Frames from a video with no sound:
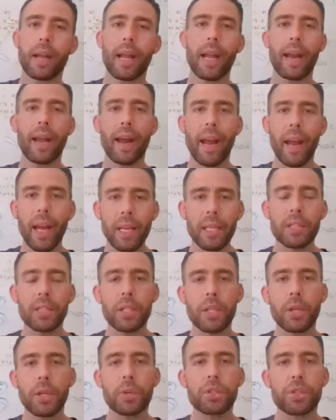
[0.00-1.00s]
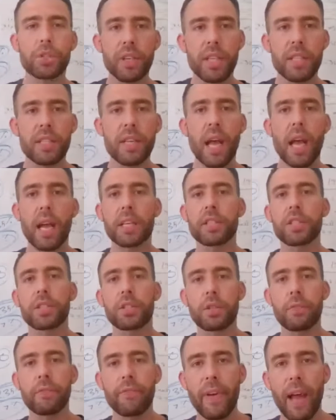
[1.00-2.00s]
and execute transactions
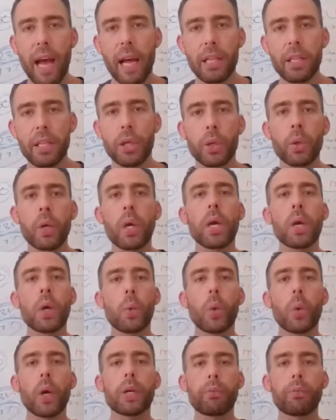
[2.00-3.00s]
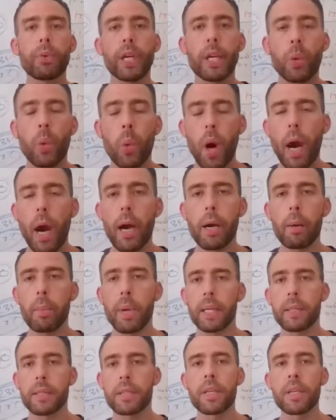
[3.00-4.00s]
of value when
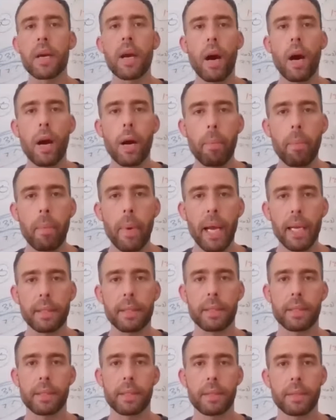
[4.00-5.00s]
requirements are met.